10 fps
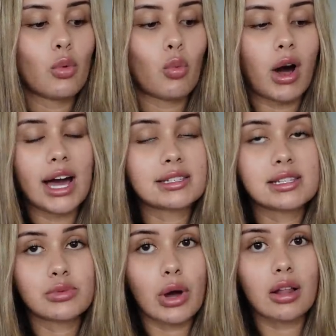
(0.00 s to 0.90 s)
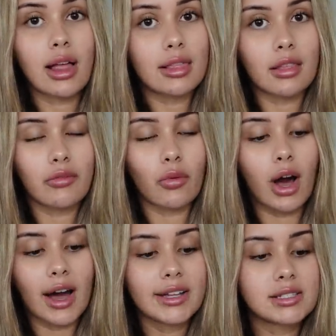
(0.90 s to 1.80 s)
Whites as well. I love
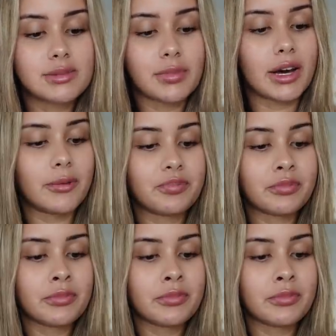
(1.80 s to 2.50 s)
whites, but